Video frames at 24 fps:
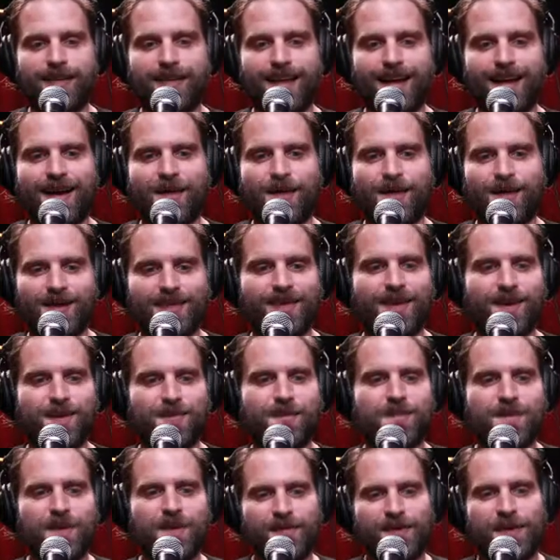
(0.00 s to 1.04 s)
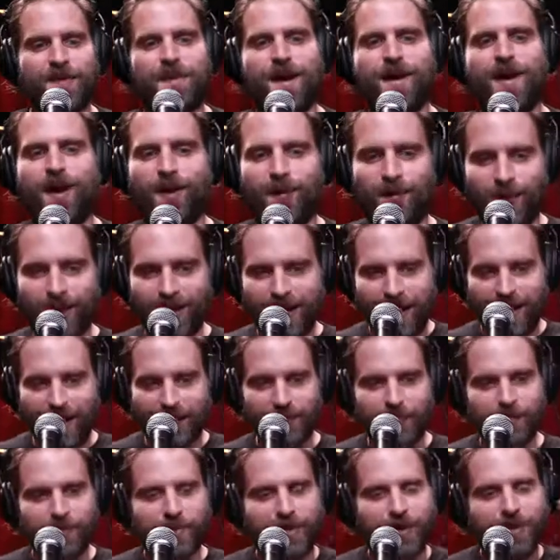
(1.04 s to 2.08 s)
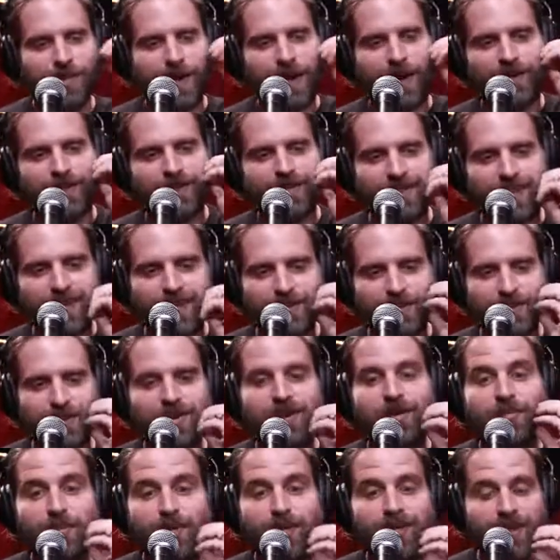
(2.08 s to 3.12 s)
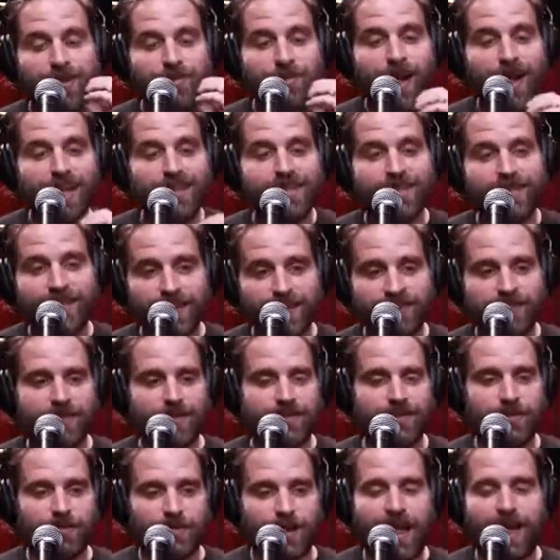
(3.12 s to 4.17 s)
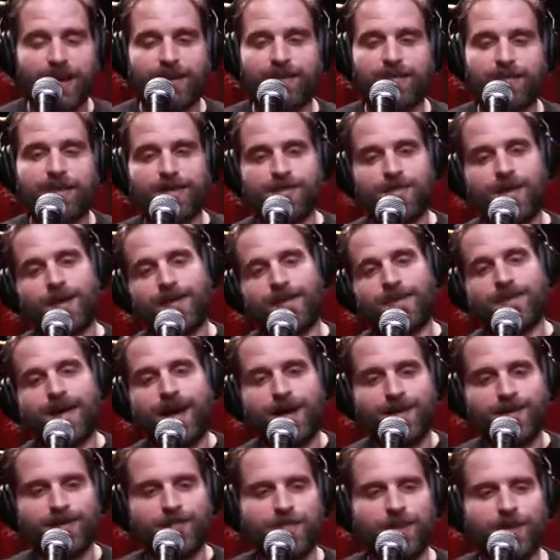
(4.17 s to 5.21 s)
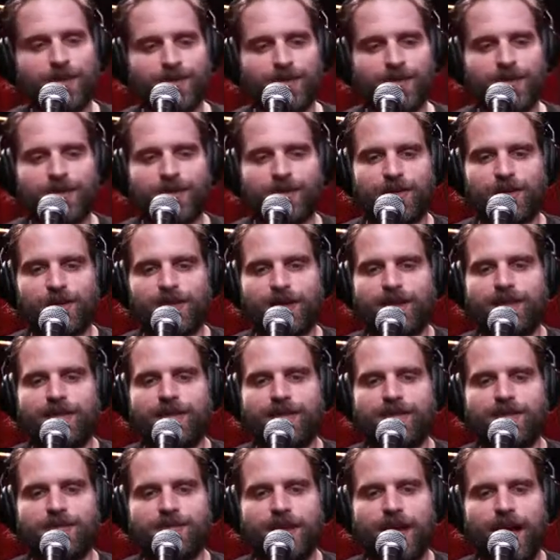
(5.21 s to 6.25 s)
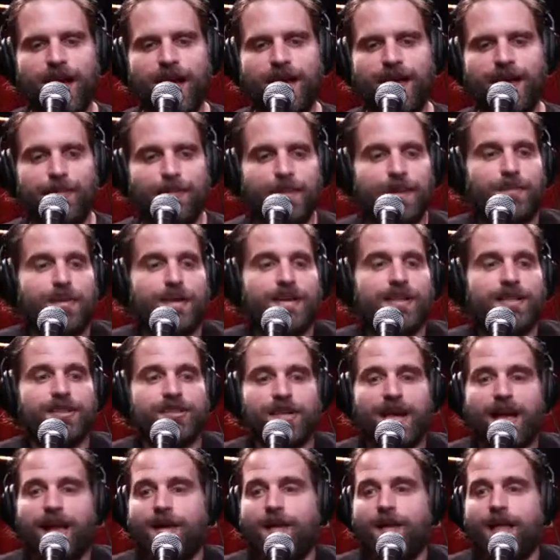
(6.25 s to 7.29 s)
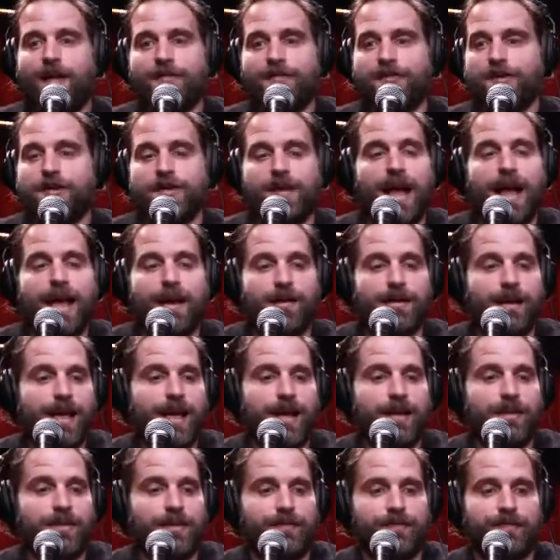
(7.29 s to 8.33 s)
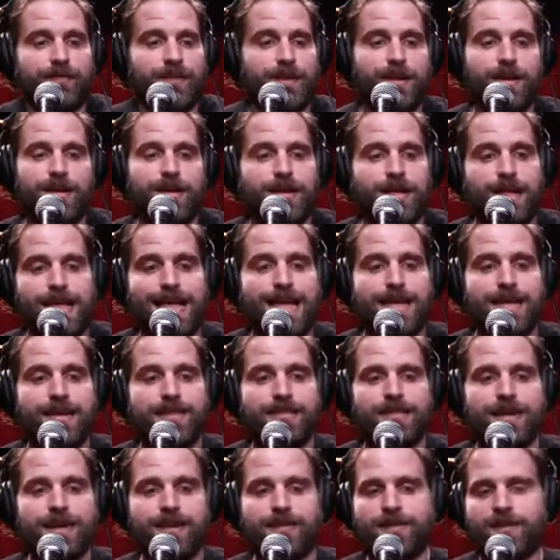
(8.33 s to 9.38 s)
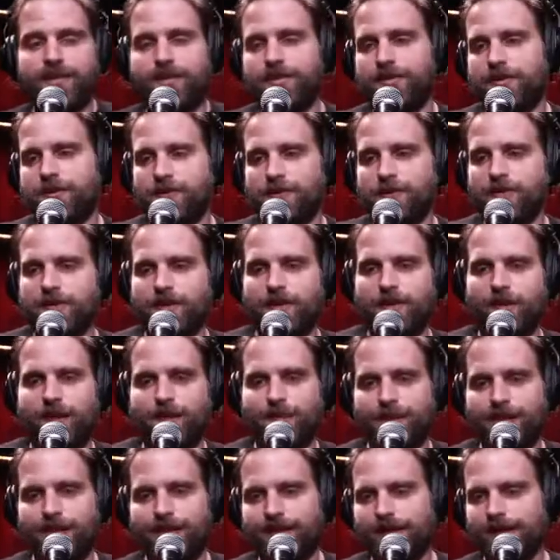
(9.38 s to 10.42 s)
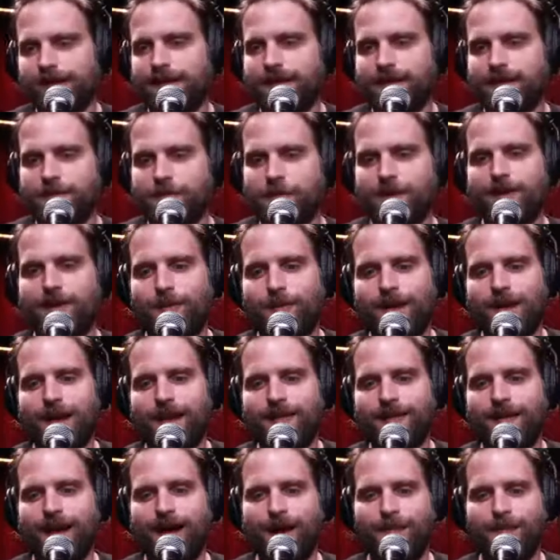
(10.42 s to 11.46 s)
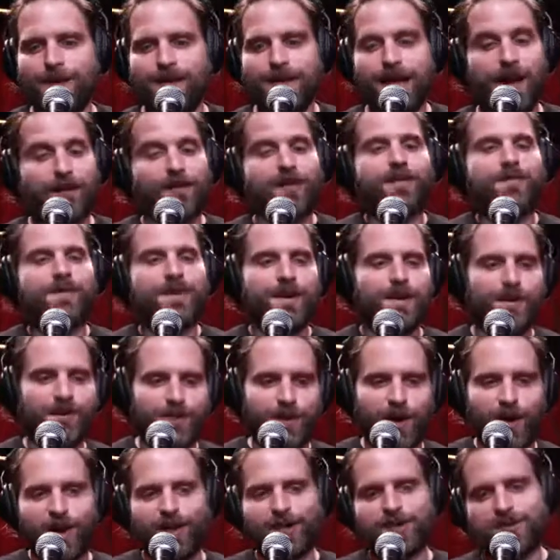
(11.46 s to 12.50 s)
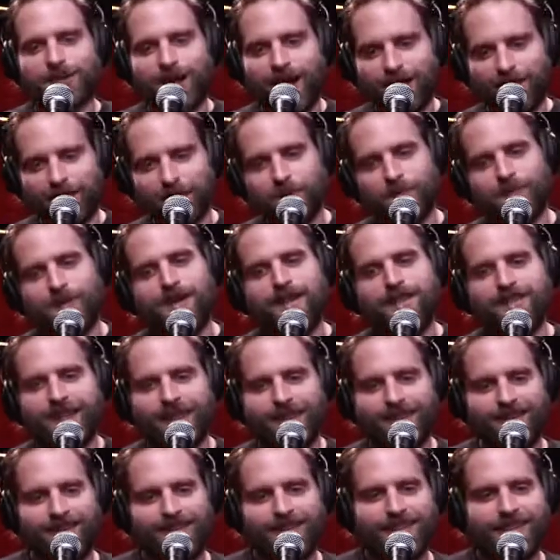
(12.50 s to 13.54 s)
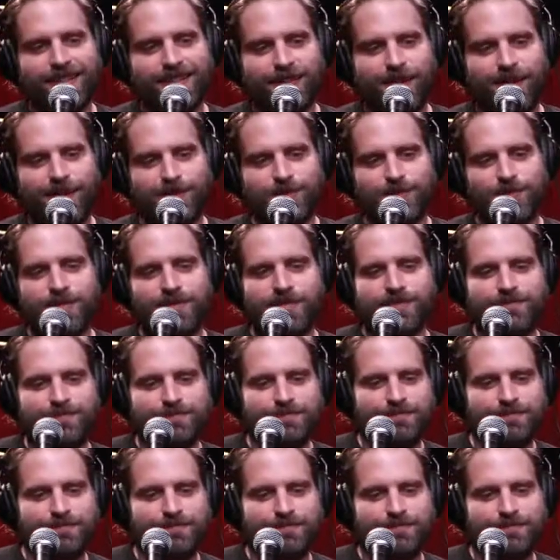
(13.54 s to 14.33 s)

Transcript: I want to talk specifically about artwork and a little bit about your community mindedness and your activism outside of music. So let us chat. I mean, we can chat all afternoon. I don't have anything to do. So, I mean, we got time. But yeah, I'd love to hear a song, chat a little bit, and then the last one.